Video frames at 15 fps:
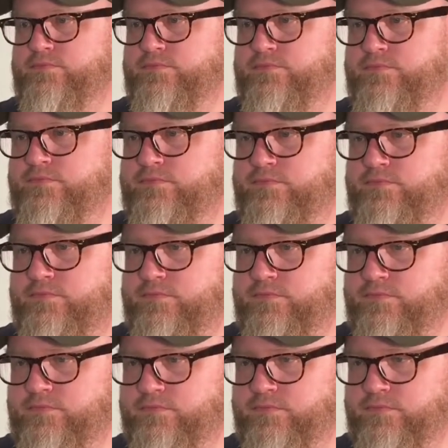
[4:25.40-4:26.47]

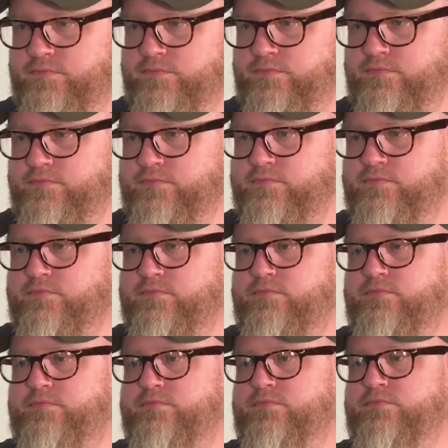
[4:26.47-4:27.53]

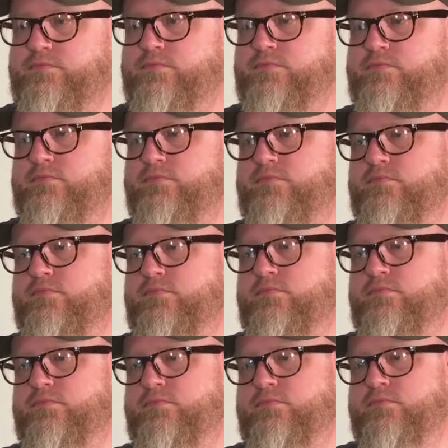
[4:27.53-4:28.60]

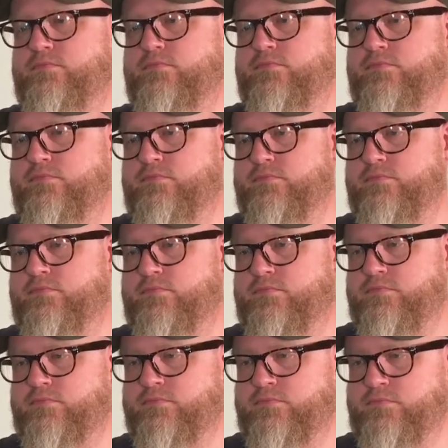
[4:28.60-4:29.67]

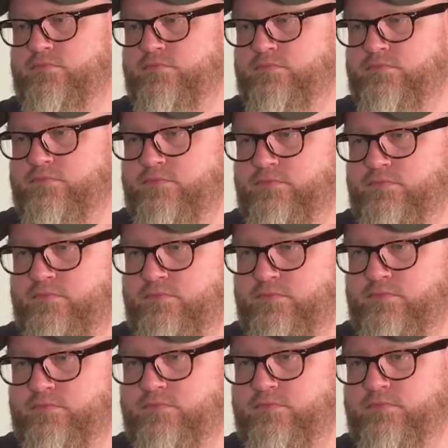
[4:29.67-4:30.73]

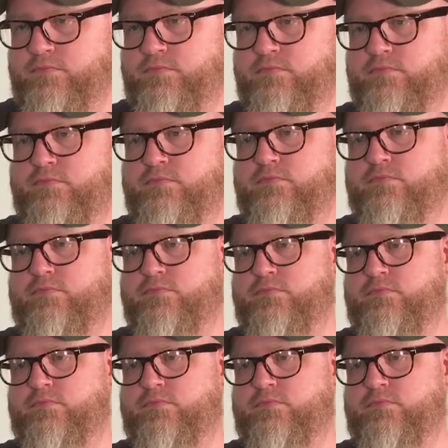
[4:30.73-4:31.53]
(not speaking)